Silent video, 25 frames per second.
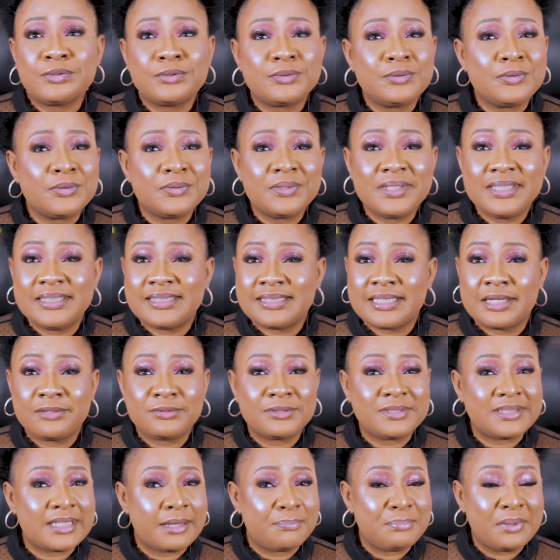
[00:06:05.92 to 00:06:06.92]
no,
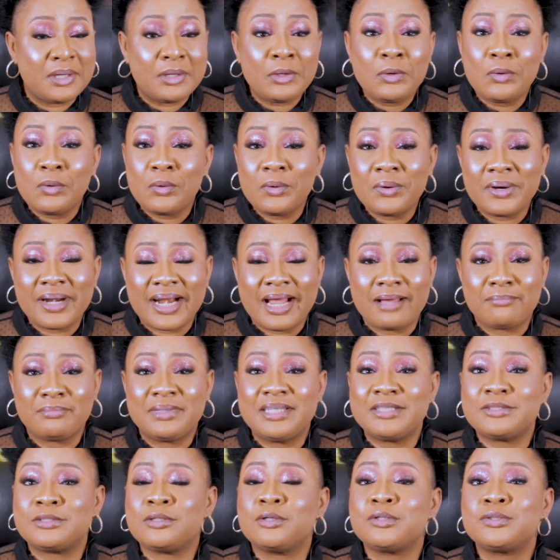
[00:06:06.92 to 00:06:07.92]
hysterosaphigogram
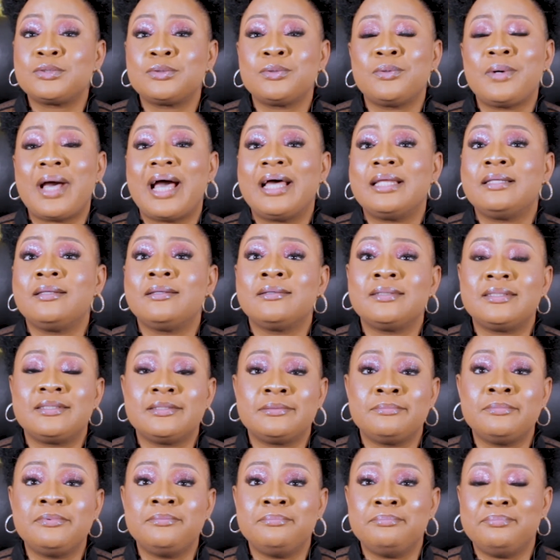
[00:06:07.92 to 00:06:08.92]
is also another
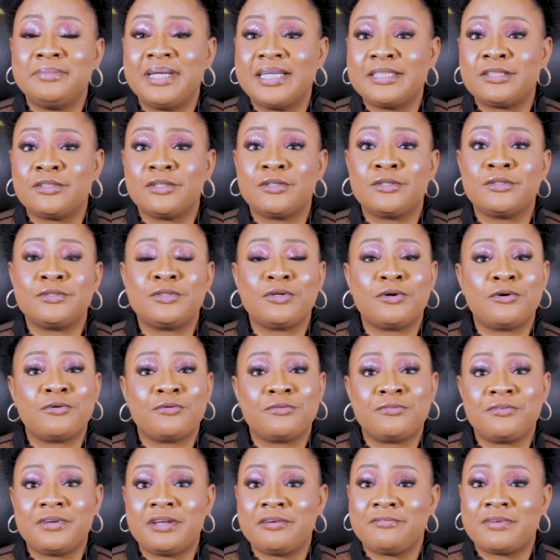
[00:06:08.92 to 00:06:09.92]
method
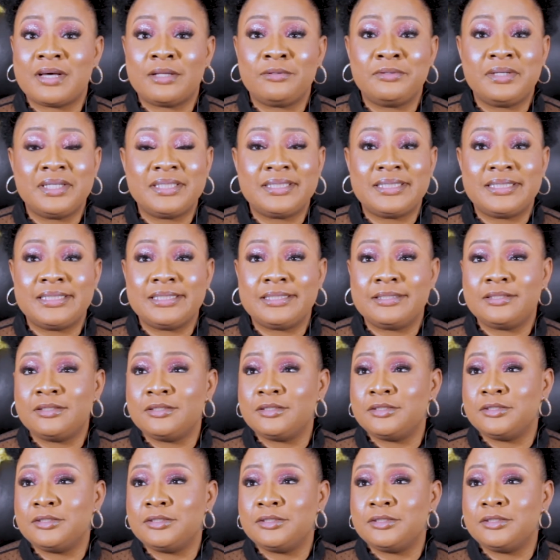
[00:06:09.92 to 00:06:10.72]
of evaluating